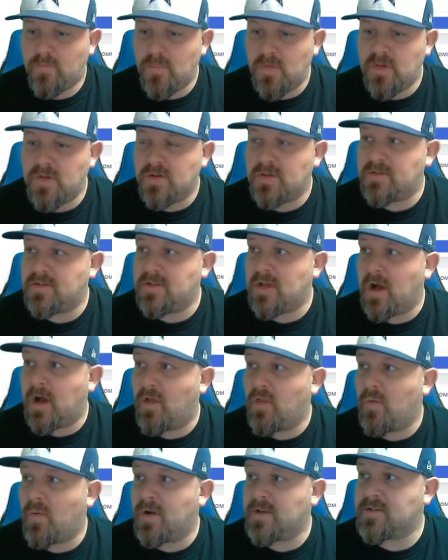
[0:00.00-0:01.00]
You can see
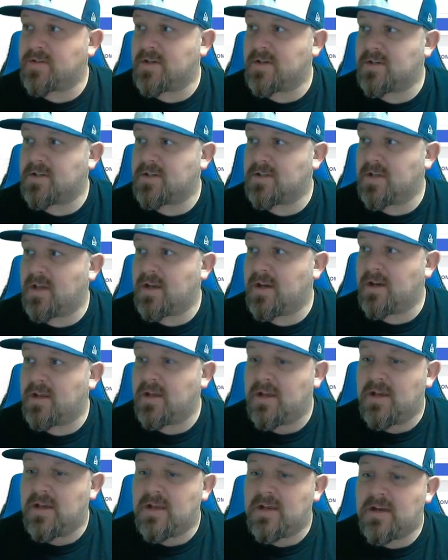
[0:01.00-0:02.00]
all the ones I just
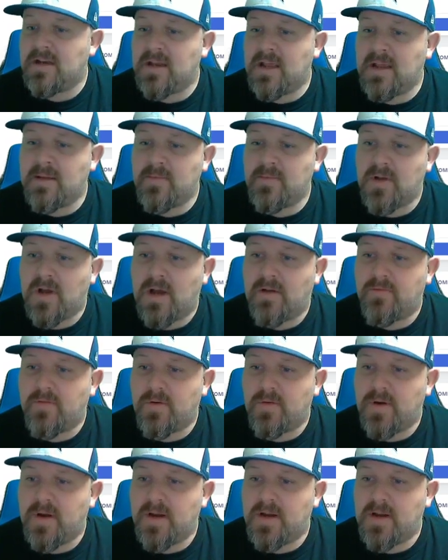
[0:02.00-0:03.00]
named off
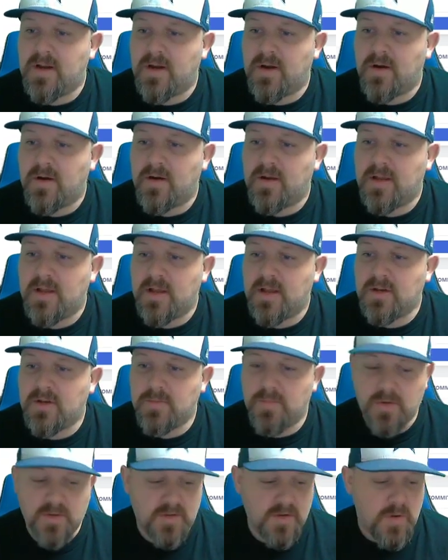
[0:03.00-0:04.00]
are right here, and you
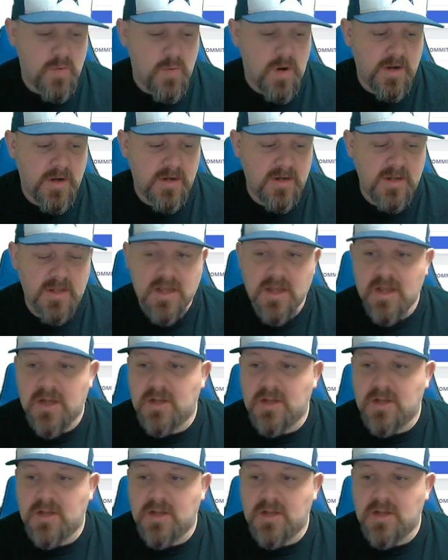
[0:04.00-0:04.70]
put the quantity.